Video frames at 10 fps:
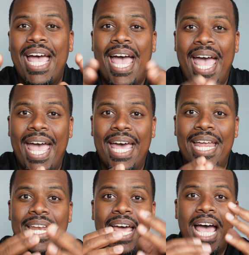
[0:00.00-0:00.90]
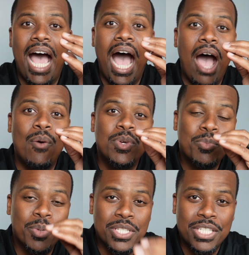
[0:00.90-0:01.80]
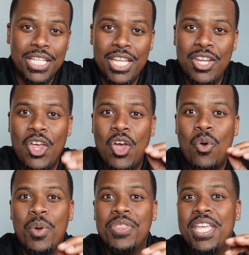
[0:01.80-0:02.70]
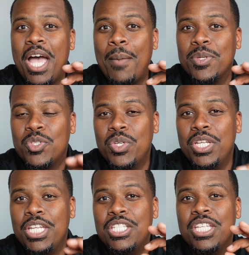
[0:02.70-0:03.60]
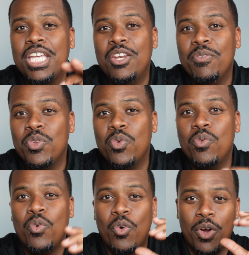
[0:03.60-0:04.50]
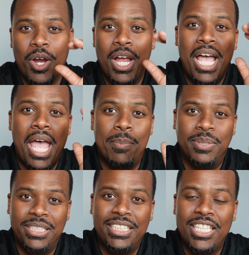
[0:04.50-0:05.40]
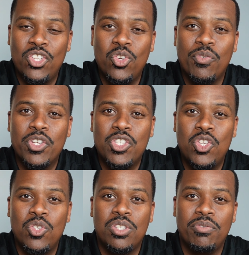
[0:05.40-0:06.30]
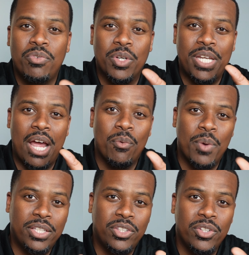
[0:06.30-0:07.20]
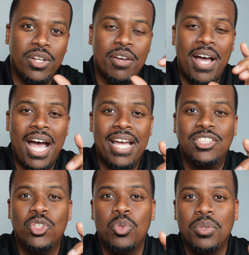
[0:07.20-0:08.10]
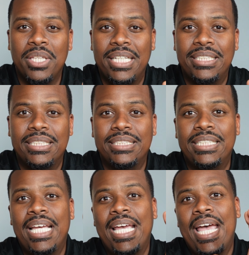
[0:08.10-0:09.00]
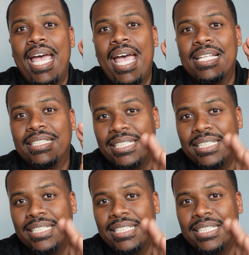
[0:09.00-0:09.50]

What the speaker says: and I was presented with the opportunity to interview for a position at the University of Houston for Director of High School Relations /